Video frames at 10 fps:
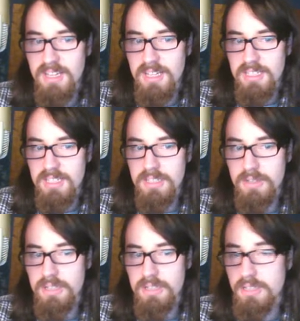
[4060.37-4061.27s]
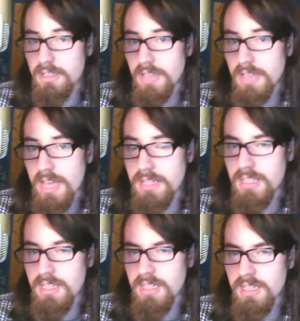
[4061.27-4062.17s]
So,
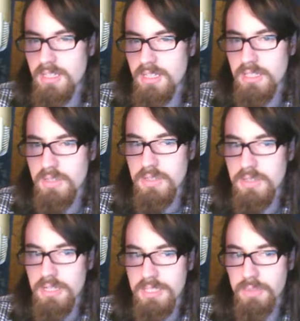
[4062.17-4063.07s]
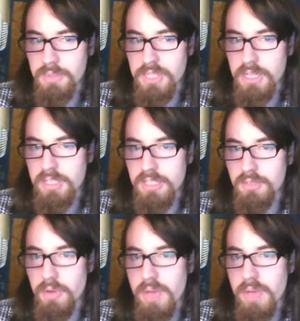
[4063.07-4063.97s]
anything you guys would like to
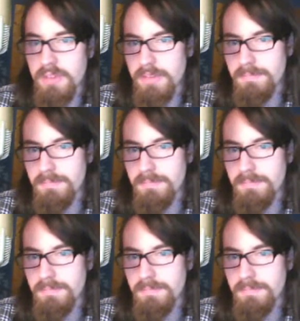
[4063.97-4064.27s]
throw out there?